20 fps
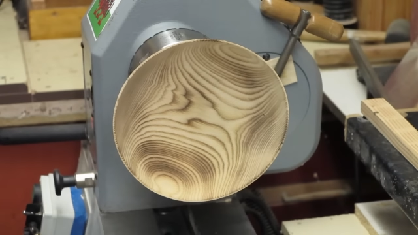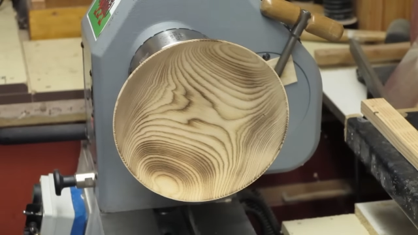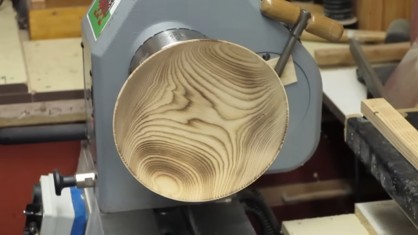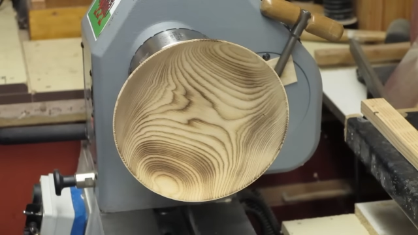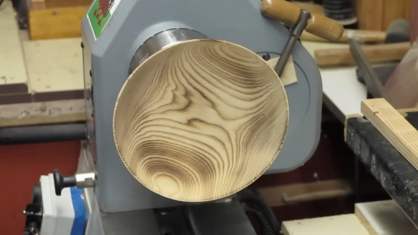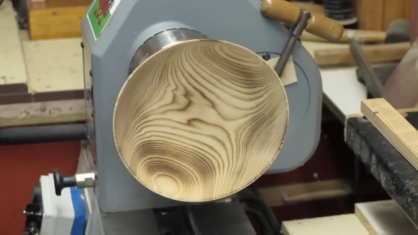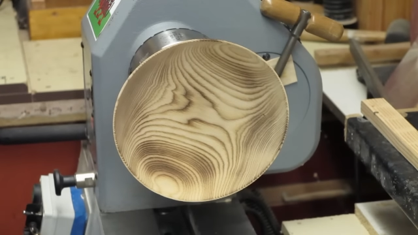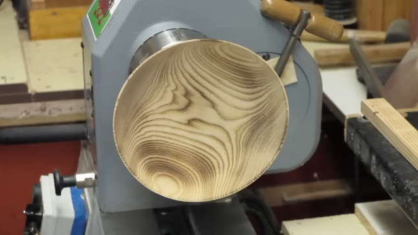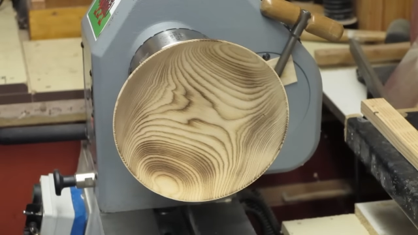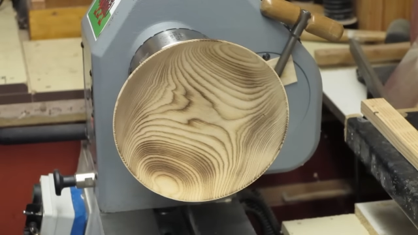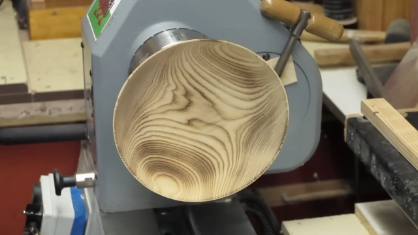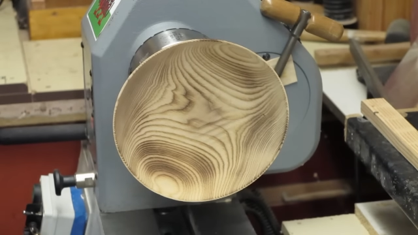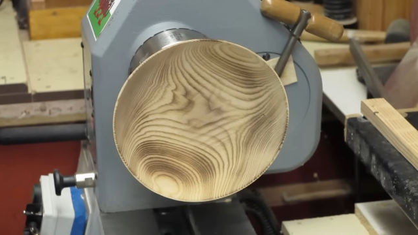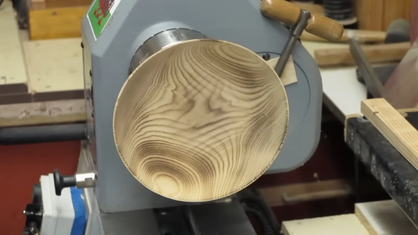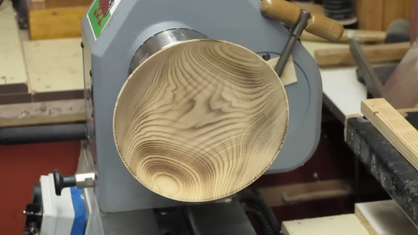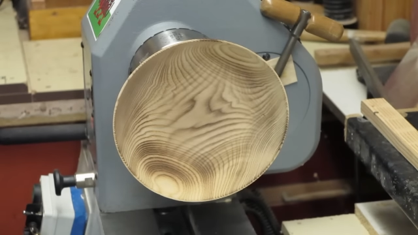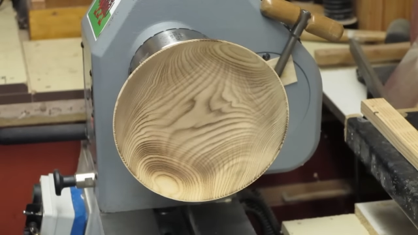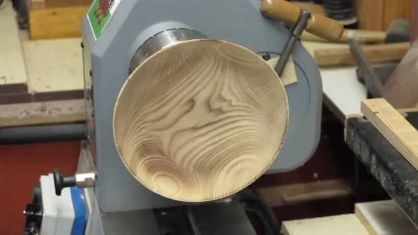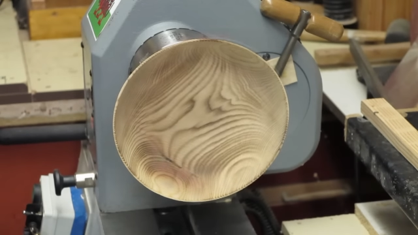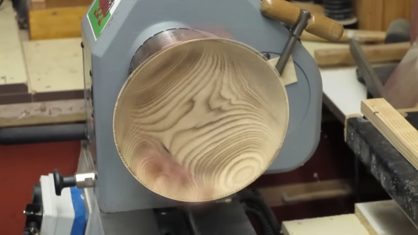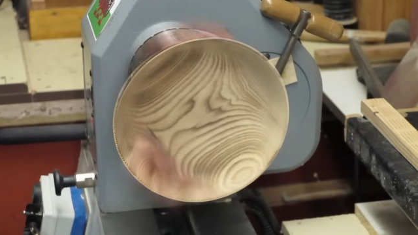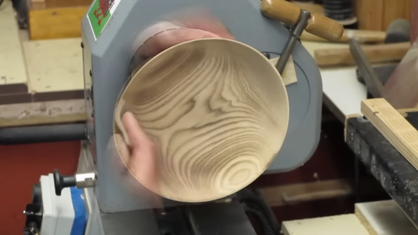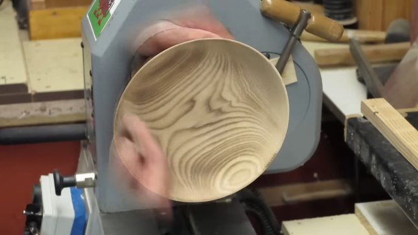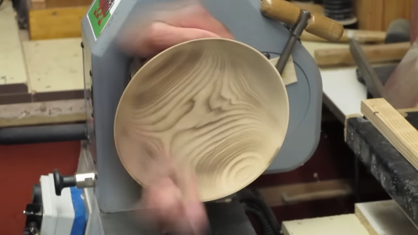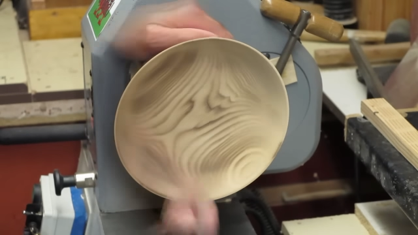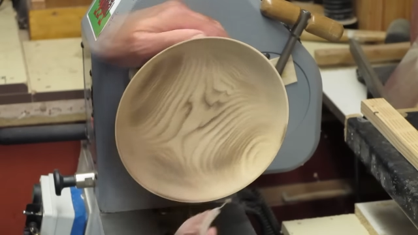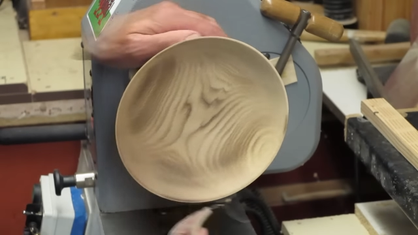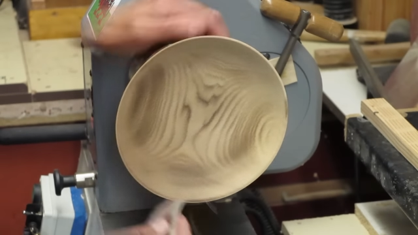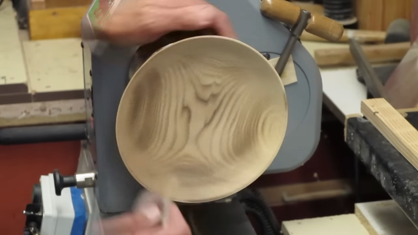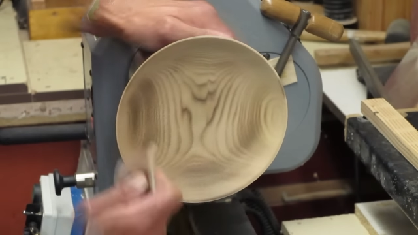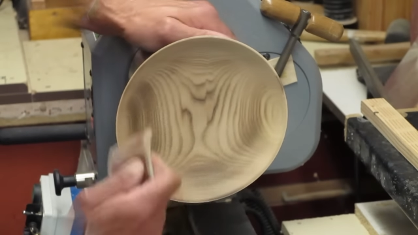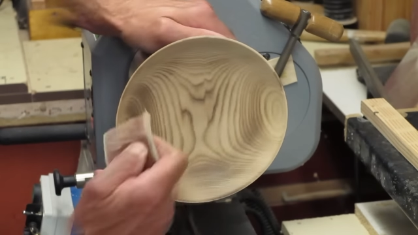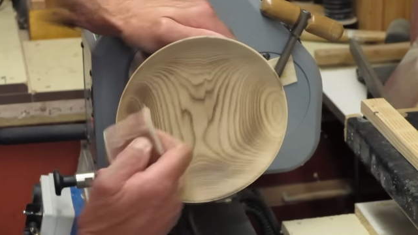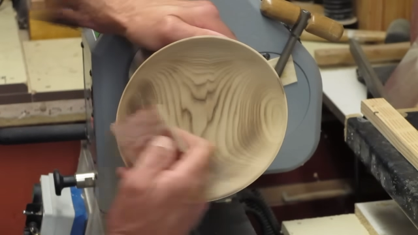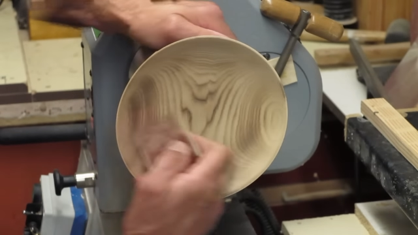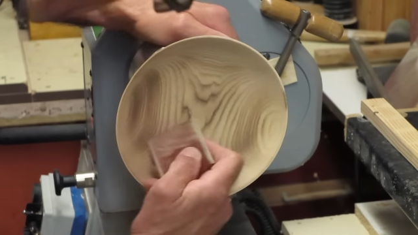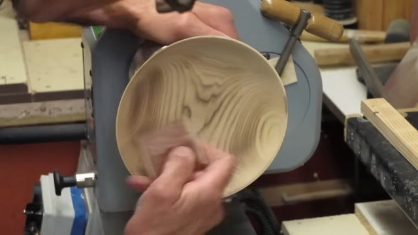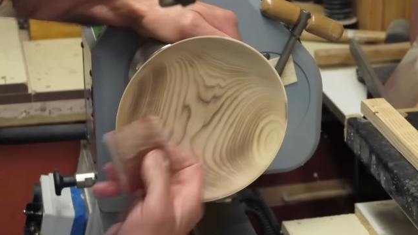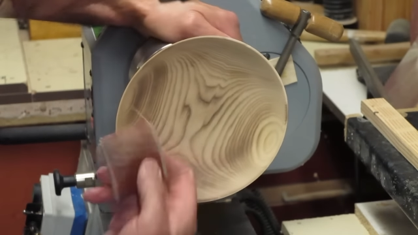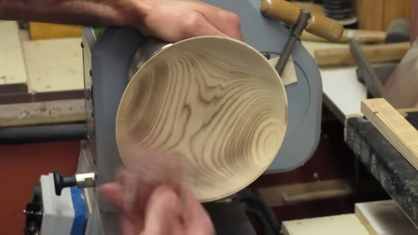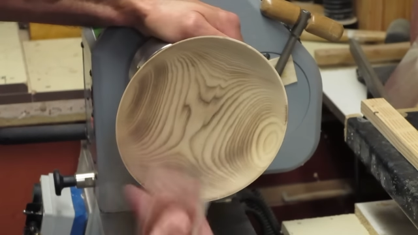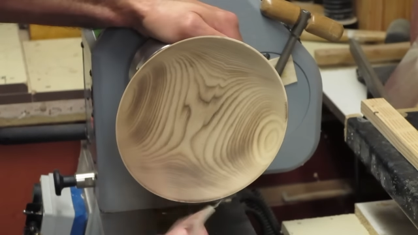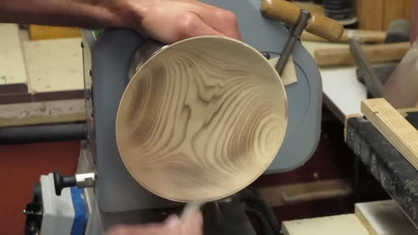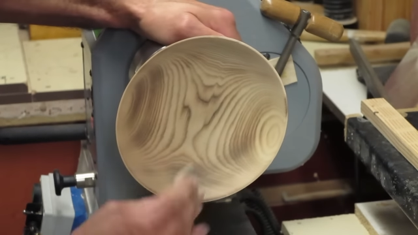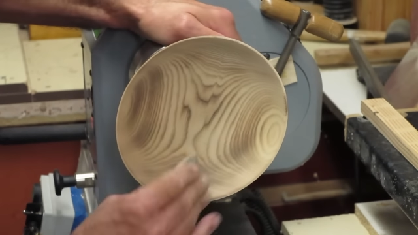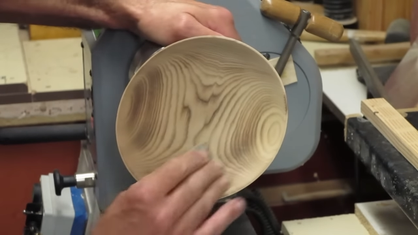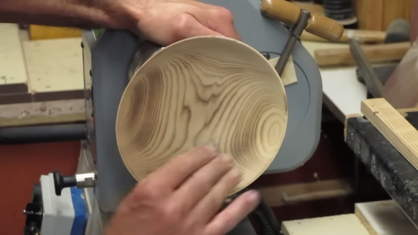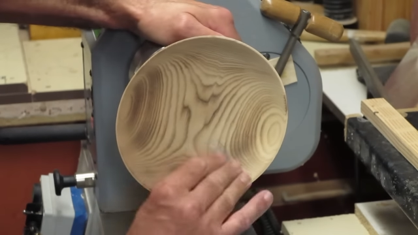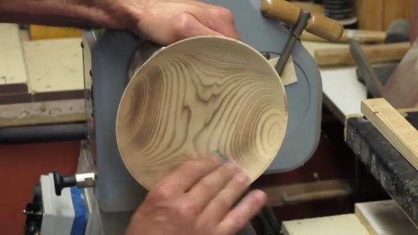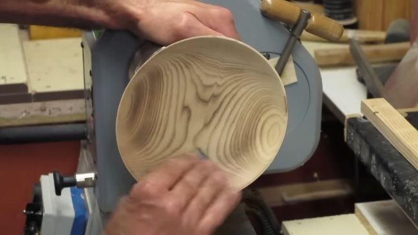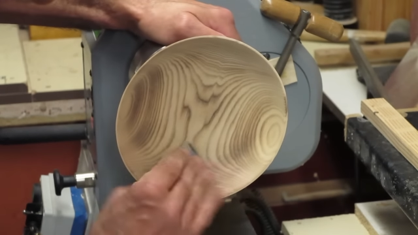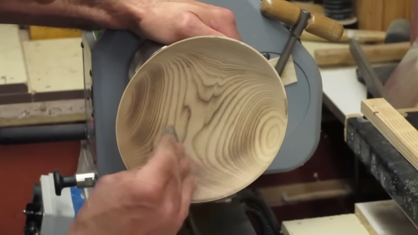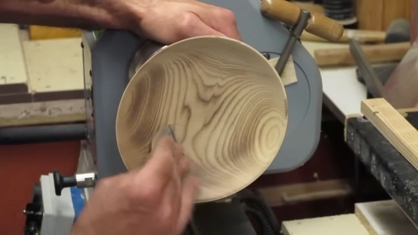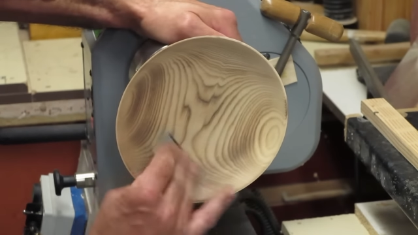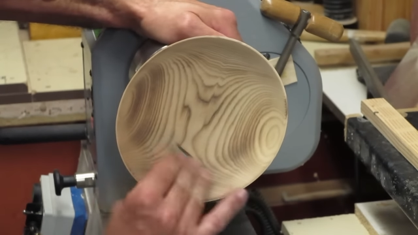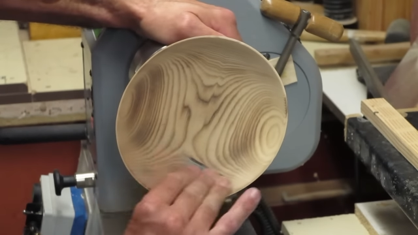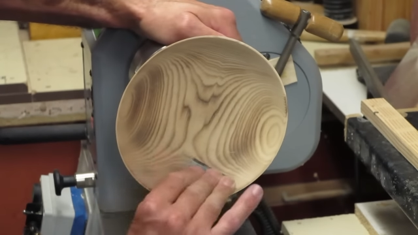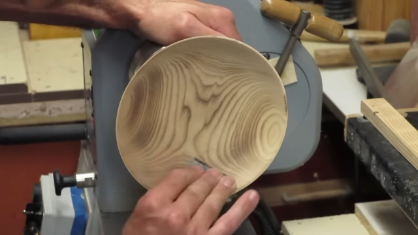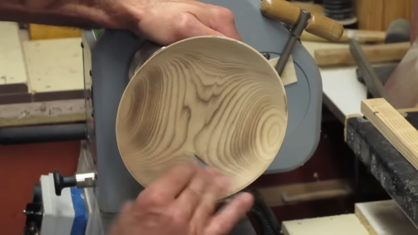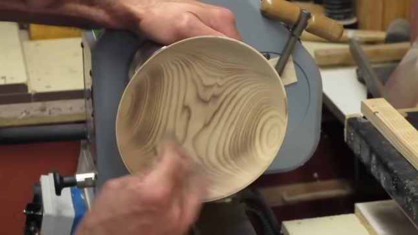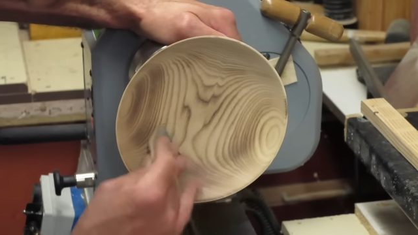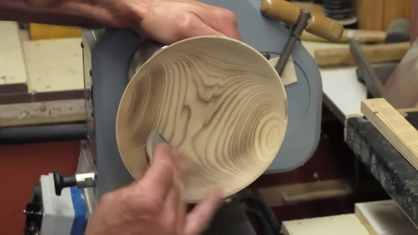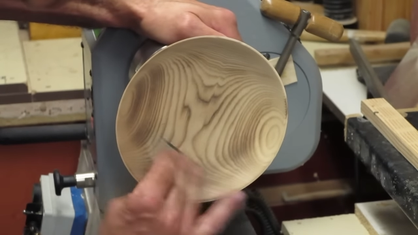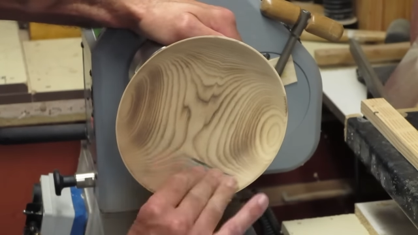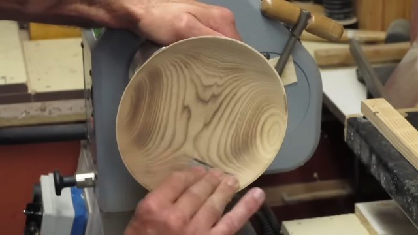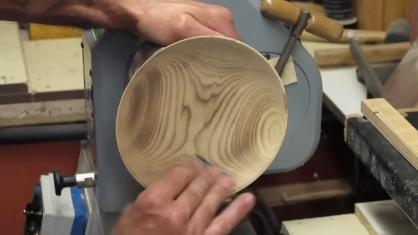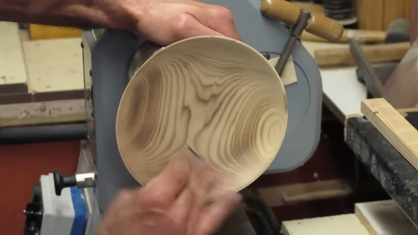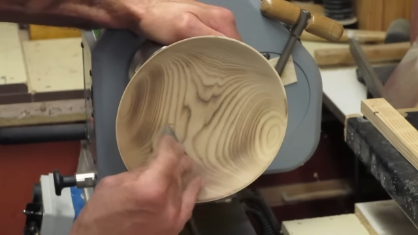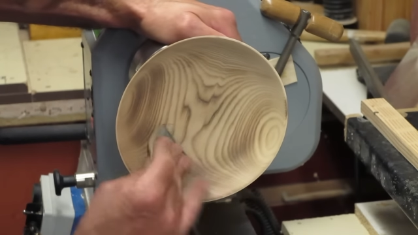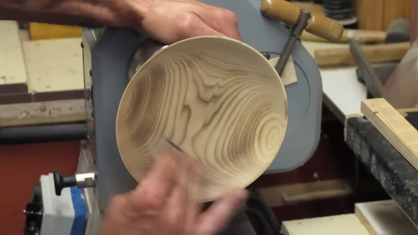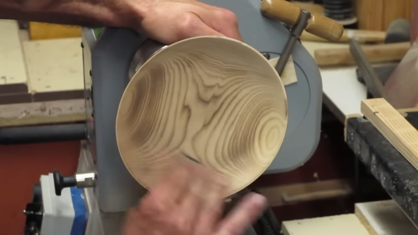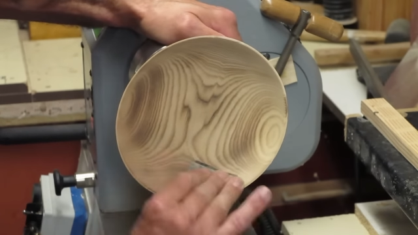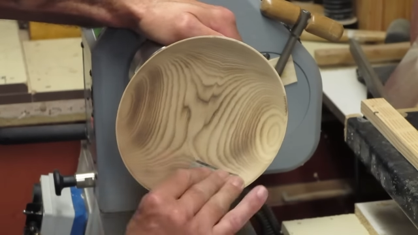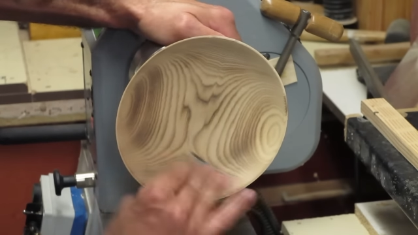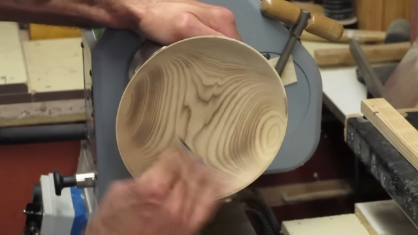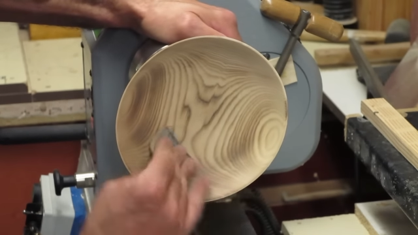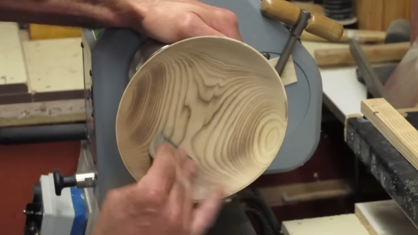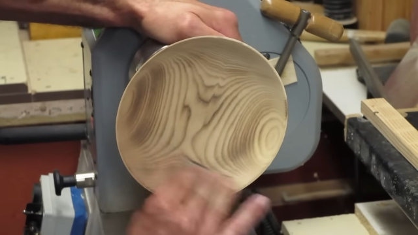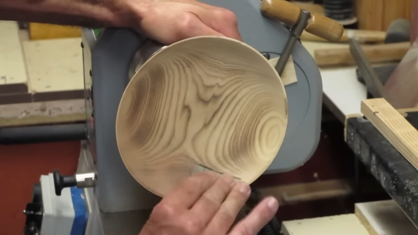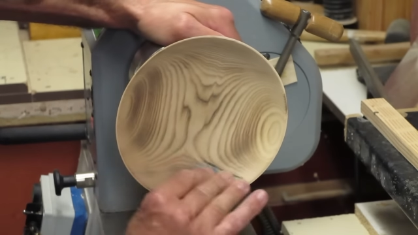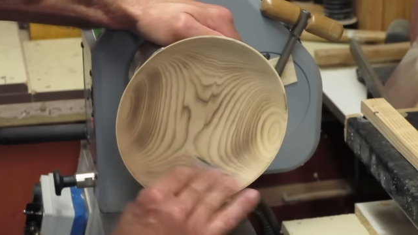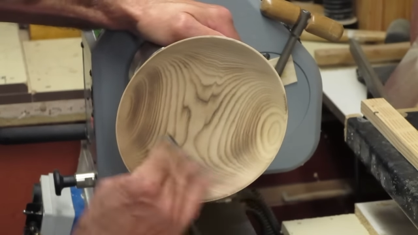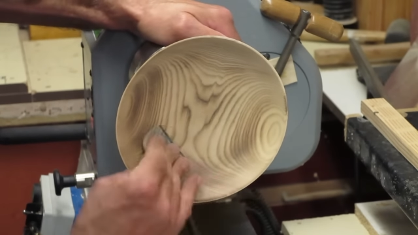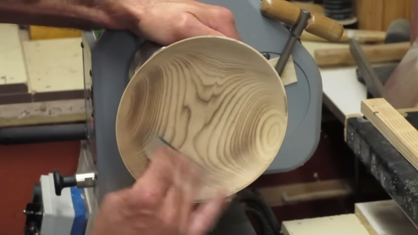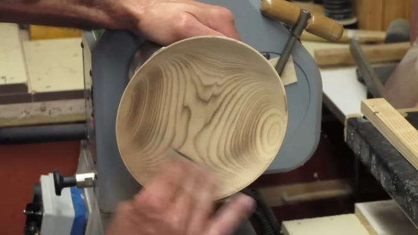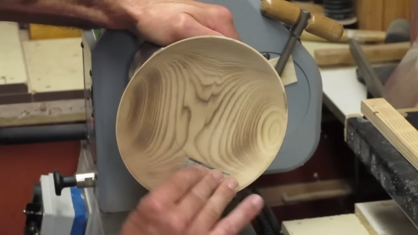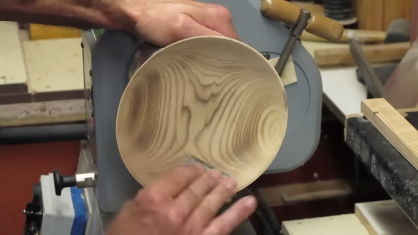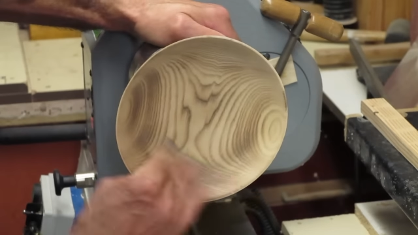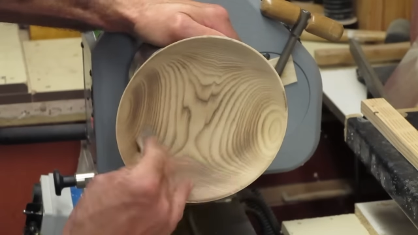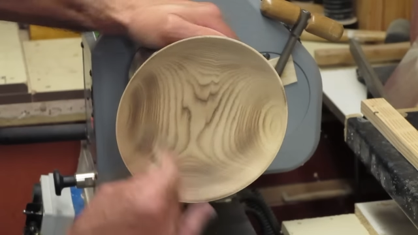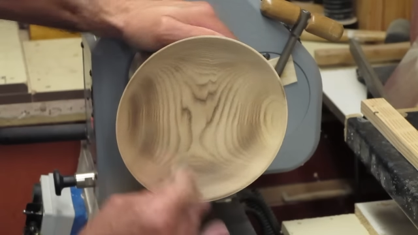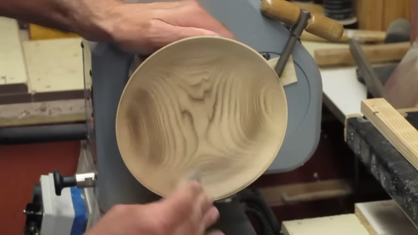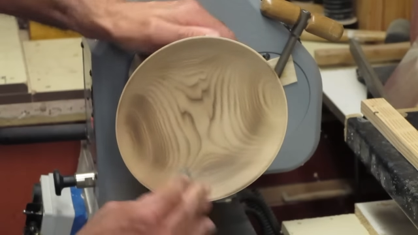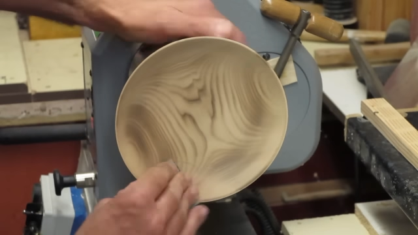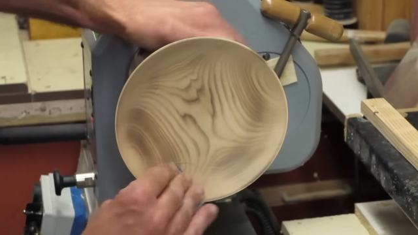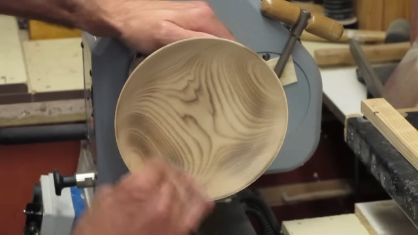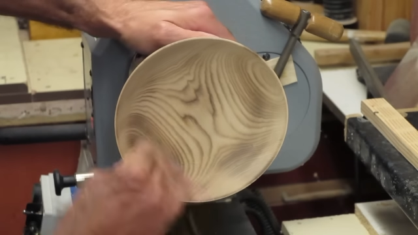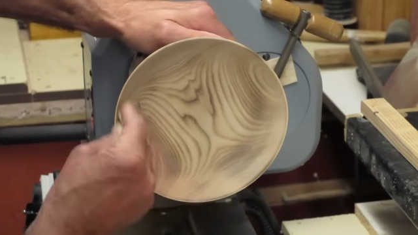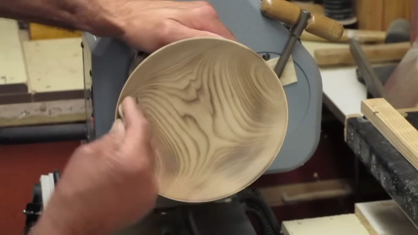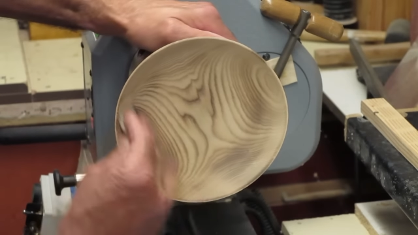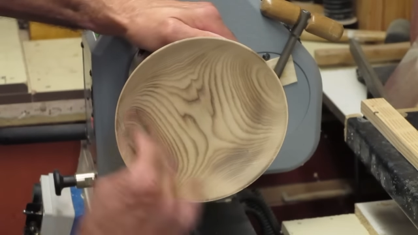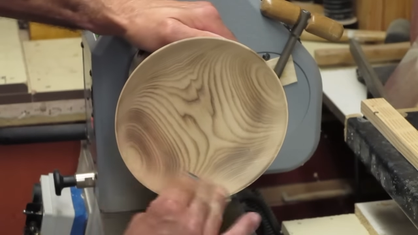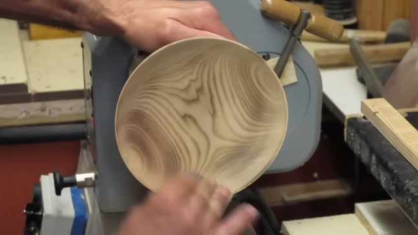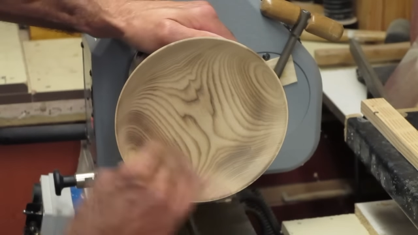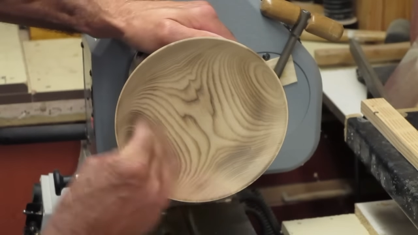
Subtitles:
No face is visible, so there are no lips to read.